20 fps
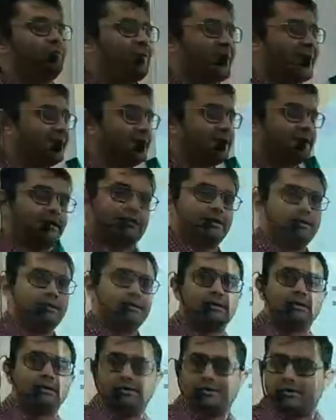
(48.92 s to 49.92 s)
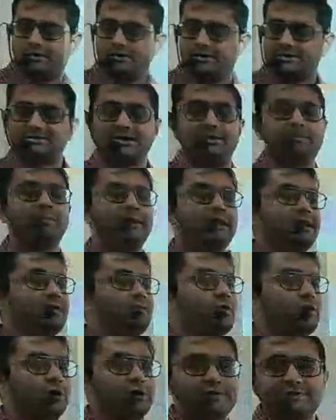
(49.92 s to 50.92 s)
when somebody
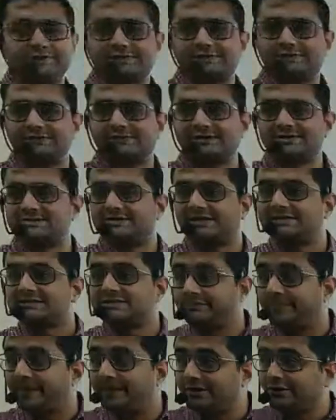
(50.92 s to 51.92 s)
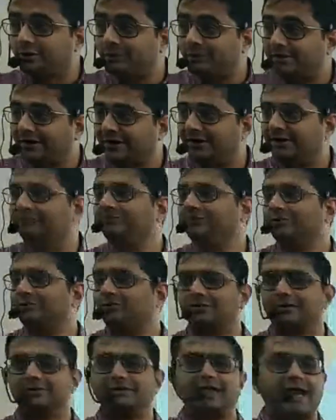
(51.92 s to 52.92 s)
wants the judgment to be
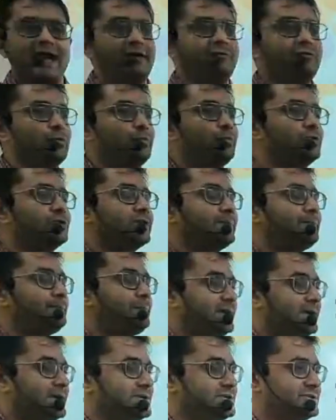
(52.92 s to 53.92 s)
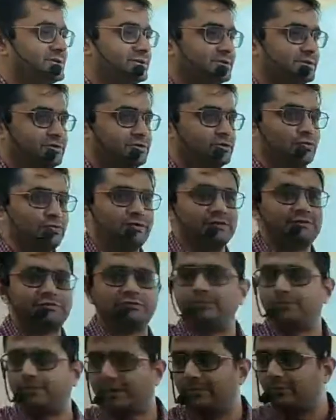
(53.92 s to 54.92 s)
reviewed, they have to put a petition to the
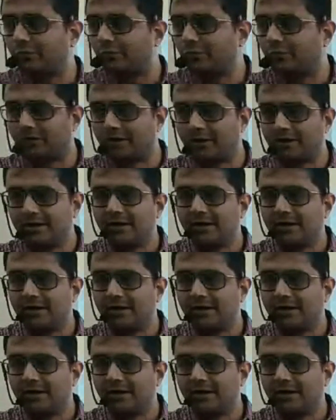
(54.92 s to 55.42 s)
Supreme Court.